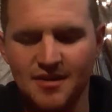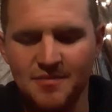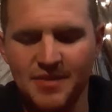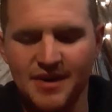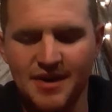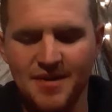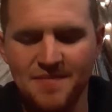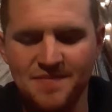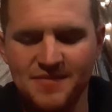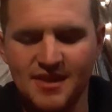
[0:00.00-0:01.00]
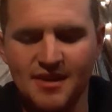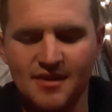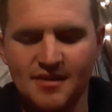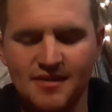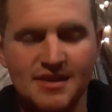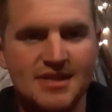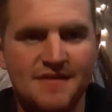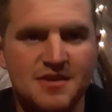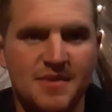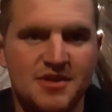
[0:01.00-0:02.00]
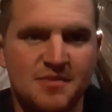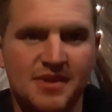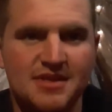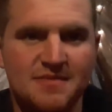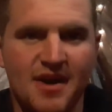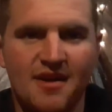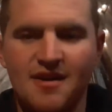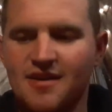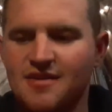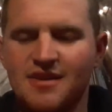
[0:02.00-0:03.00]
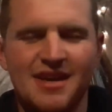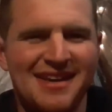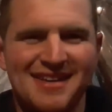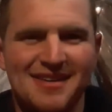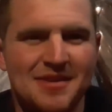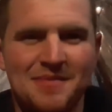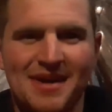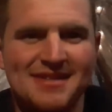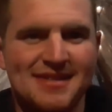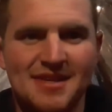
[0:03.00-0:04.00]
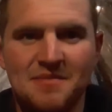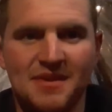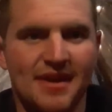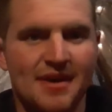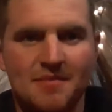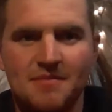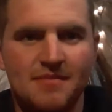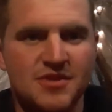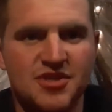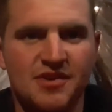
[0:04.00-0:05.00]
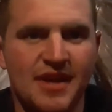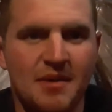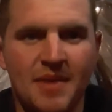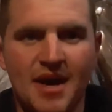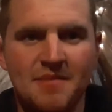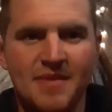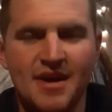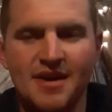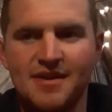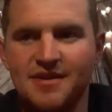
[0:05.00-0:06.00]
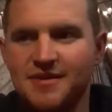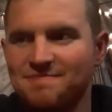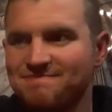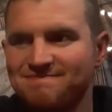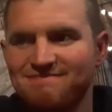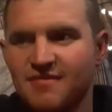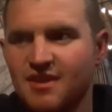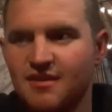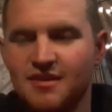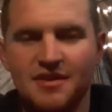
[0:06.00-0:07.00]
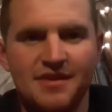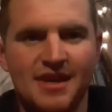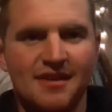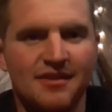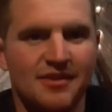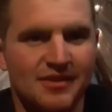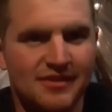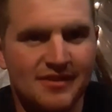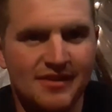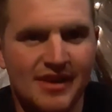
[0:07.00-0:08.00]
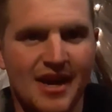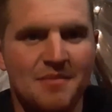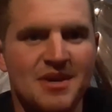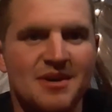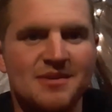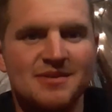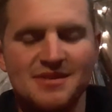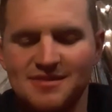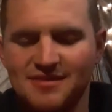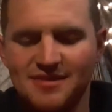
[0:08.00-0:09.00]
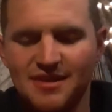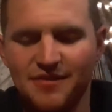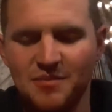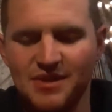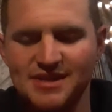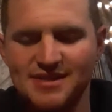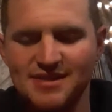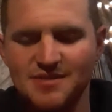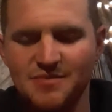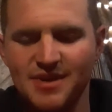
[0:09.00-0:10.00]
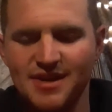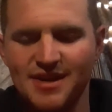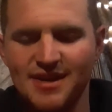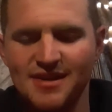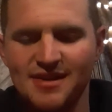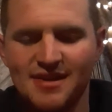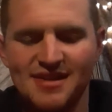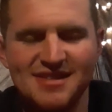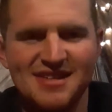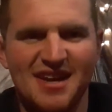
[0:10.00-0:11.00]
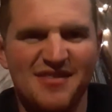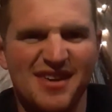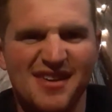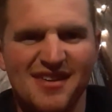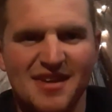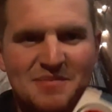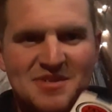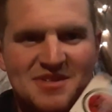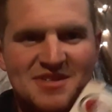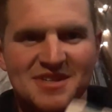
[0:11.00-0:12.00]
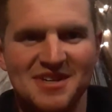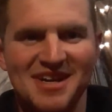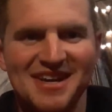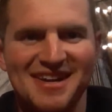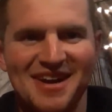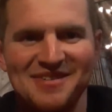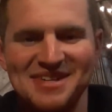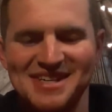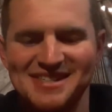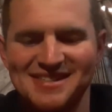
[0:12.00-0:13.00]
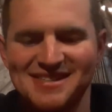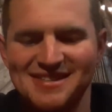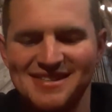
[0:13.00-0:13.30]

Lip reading: But these have a special place in my heart. You might see them in like show like Mad Men, or they get little cameos in different places. But it's kind of a hipster cigarette nowadays.